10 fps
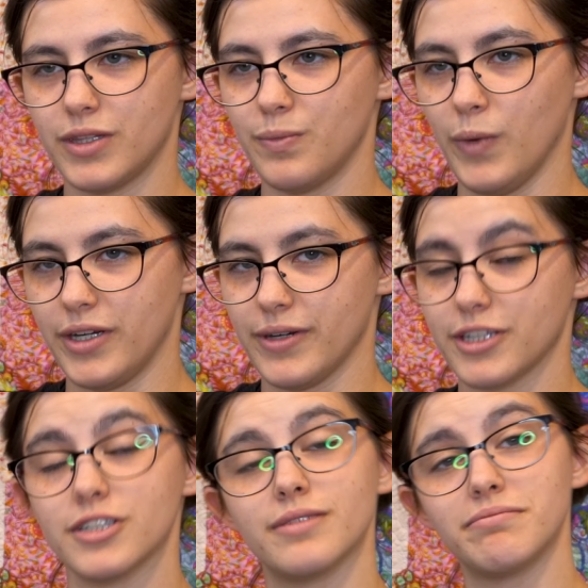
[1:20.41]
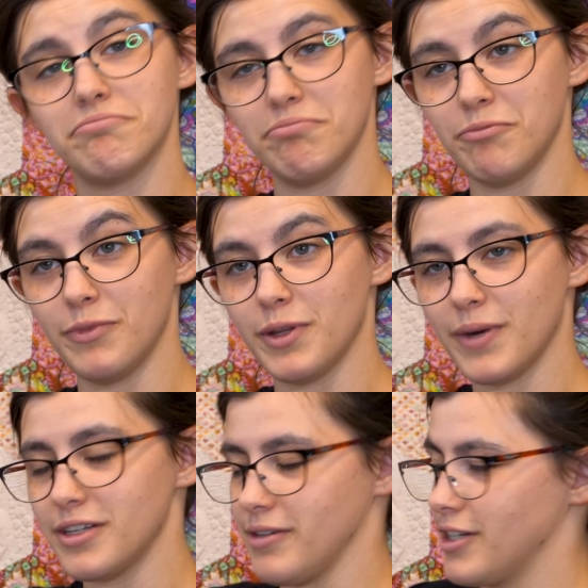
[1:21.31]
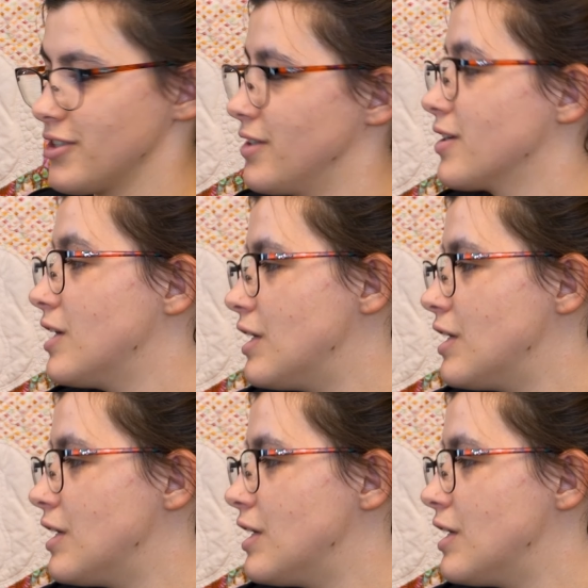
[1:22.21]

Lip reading: one direction, the right direction.